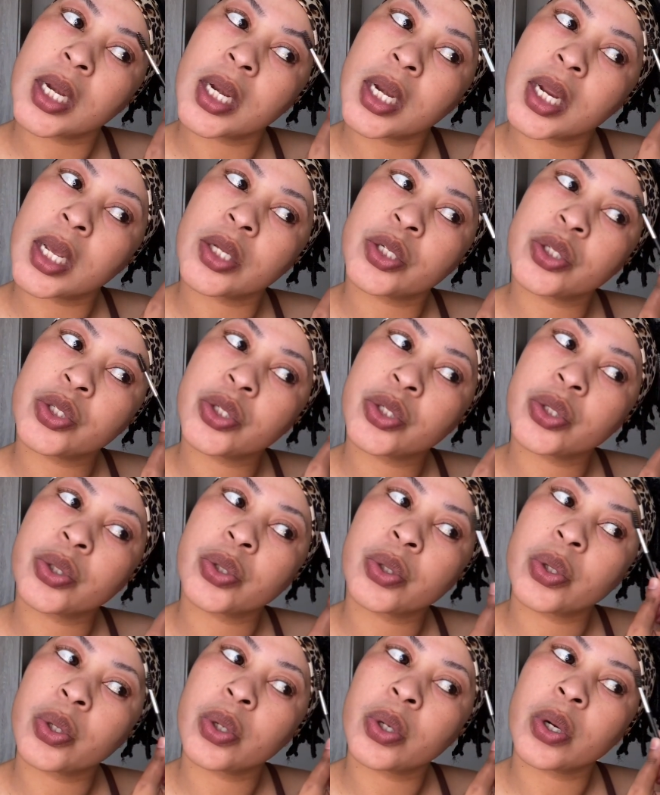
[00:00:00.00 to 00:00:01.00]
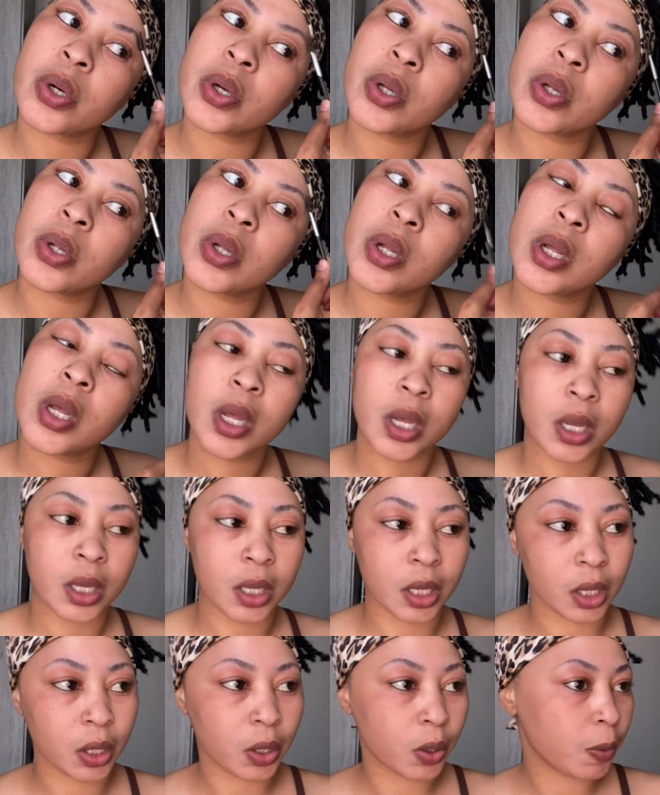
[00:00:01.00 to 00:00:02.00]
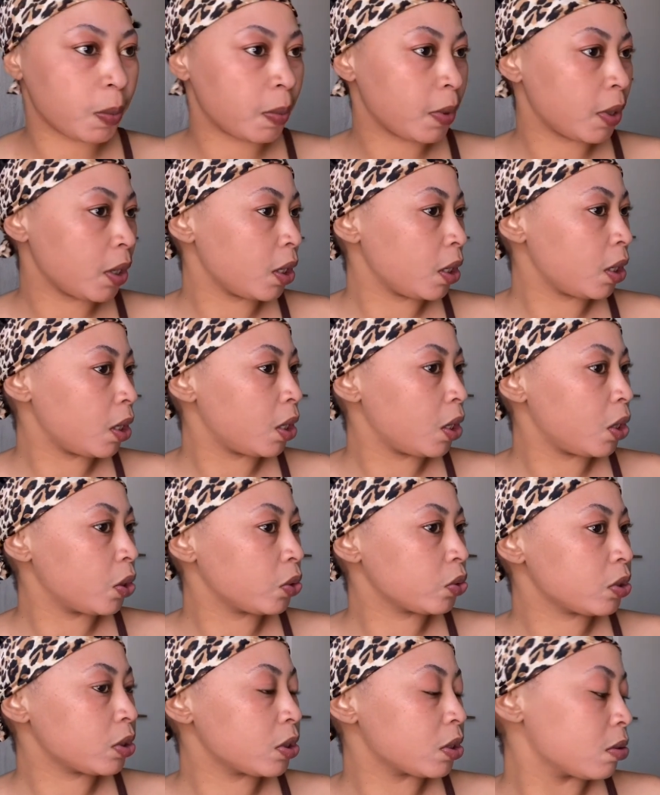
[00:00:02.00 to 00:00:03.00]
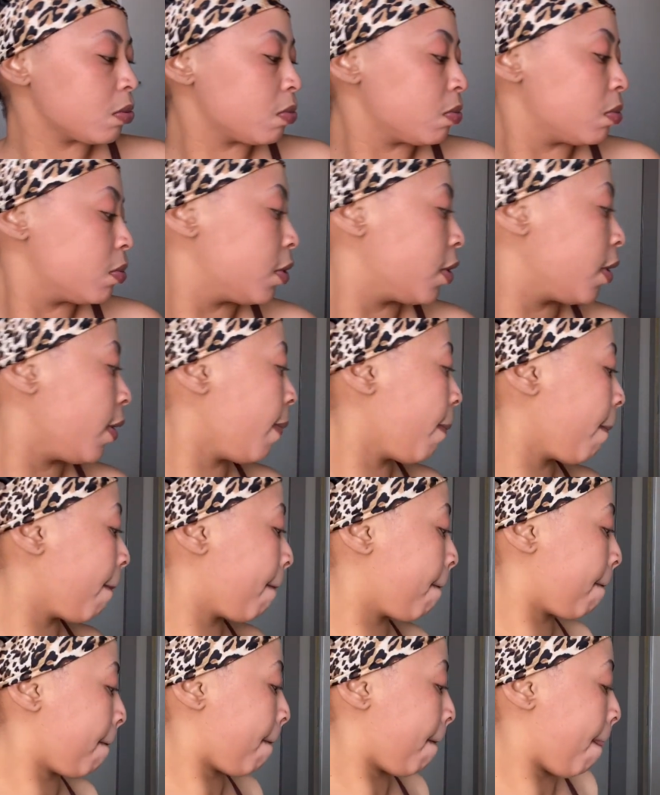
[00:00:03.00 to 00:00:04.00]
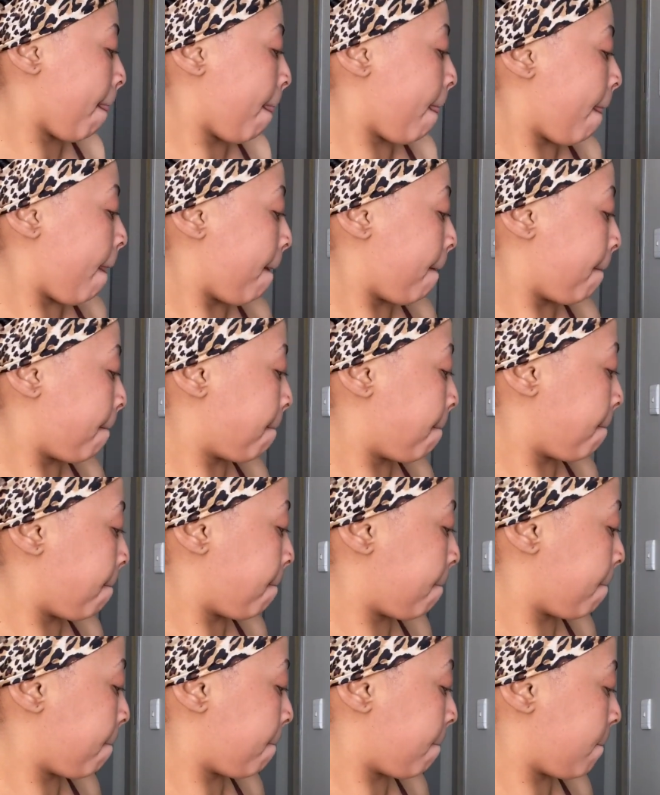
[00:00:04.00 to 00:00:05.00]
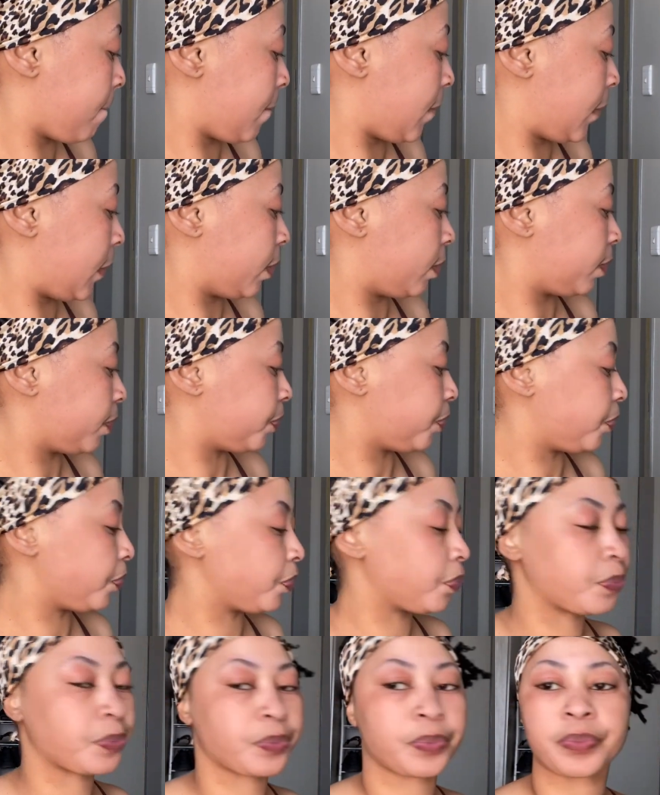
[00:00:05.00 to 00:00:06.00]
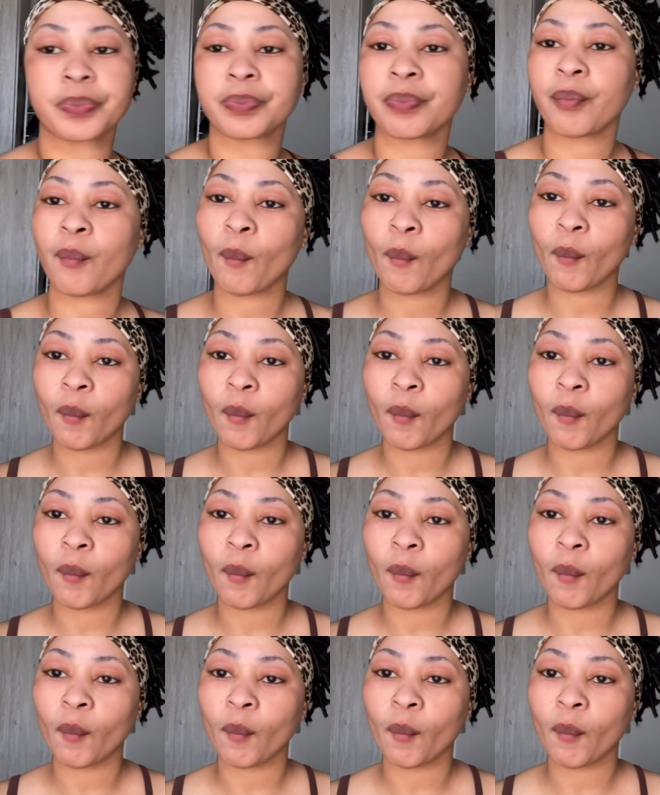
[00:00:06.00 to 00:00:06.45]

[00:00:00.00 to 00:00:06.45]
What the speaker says: eyebrows are, and that little arc that I have there, love it for myself.